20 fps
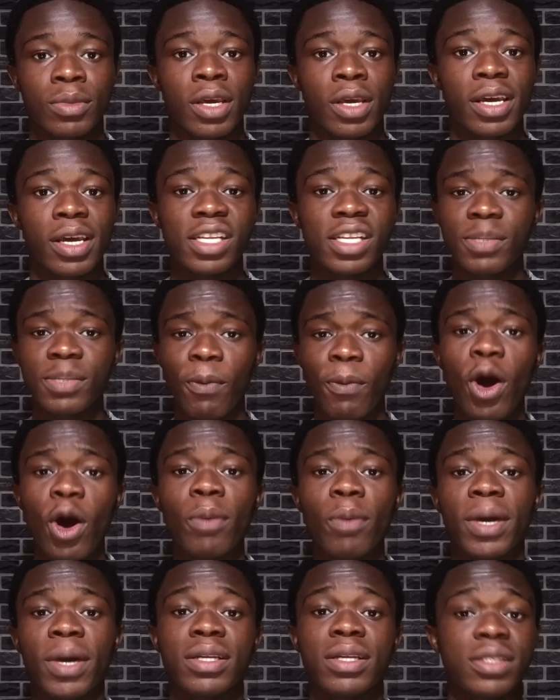It's powered
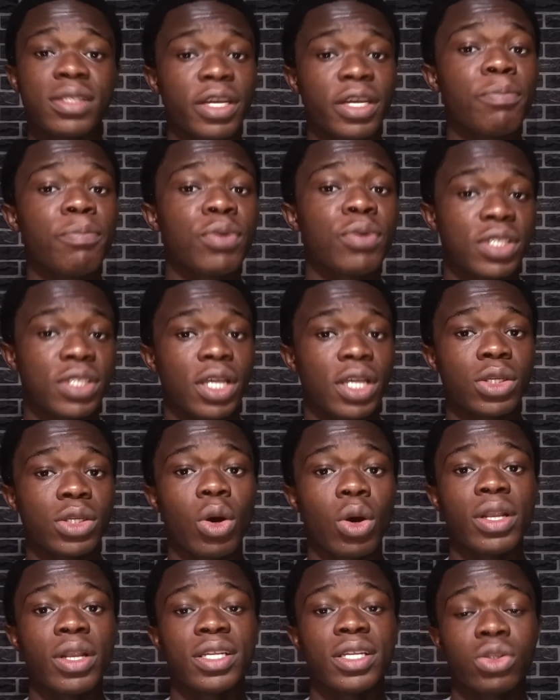by the same processor
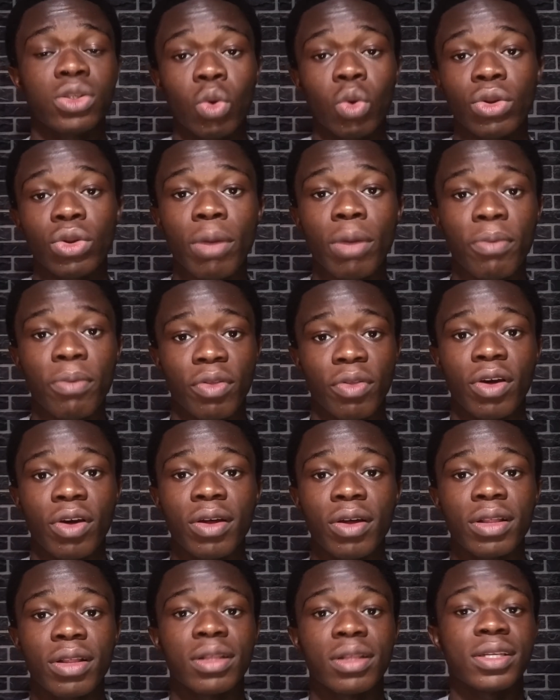on its older brother,
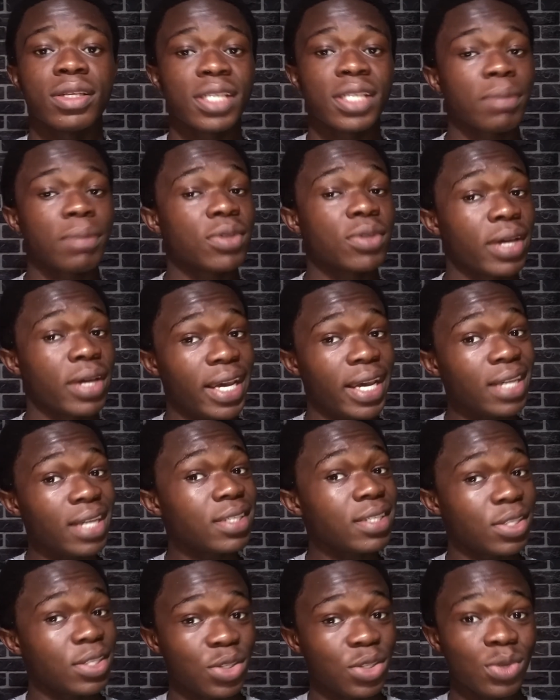the Samsung
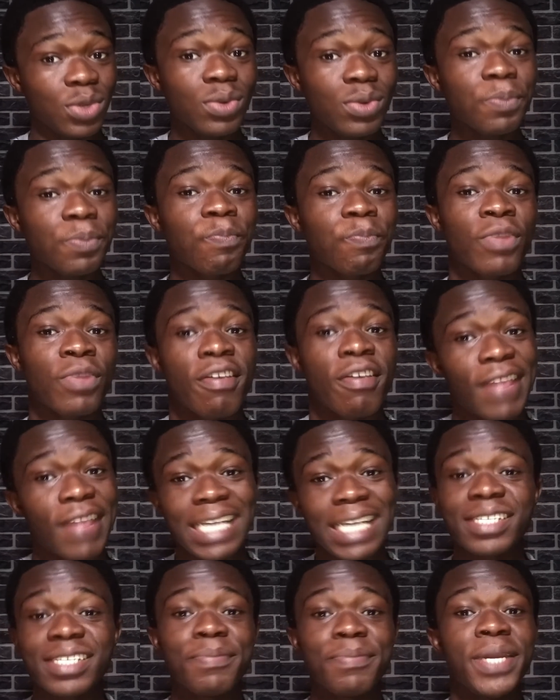A32. That's
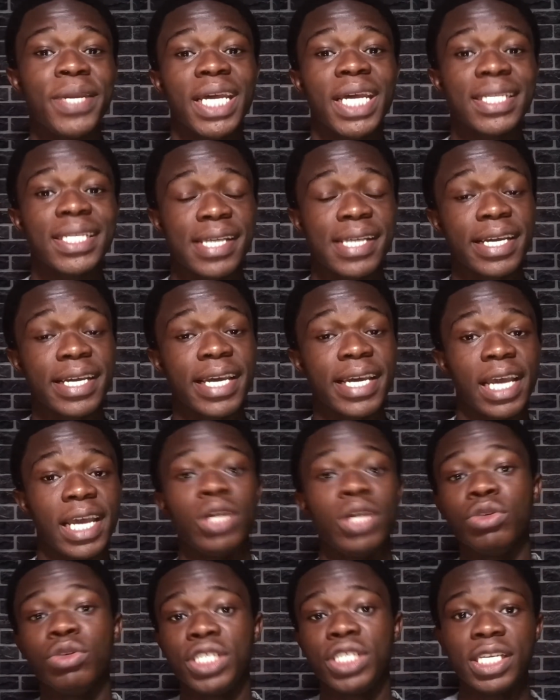the MediaTek Helio
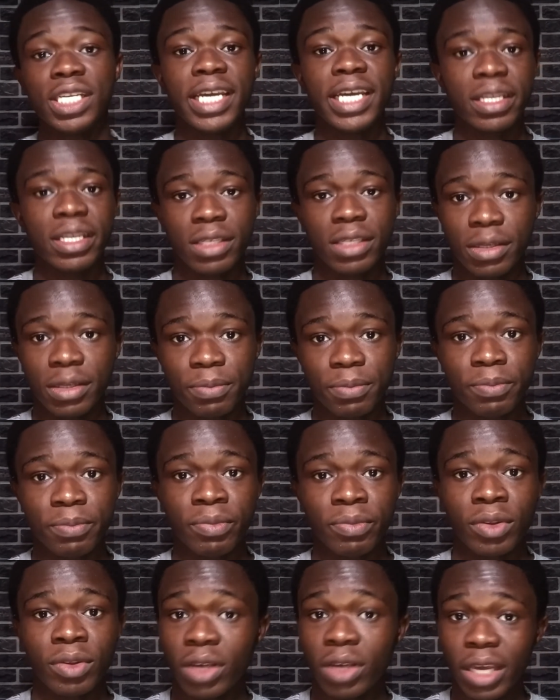G80,
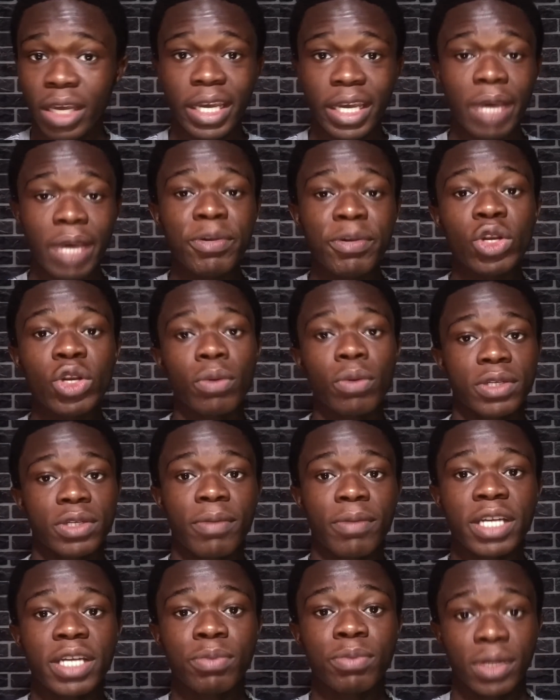a gaming
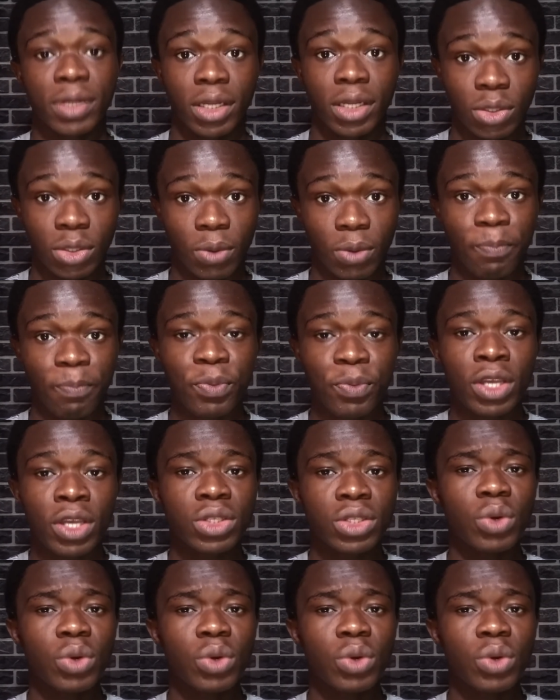optimized processor. So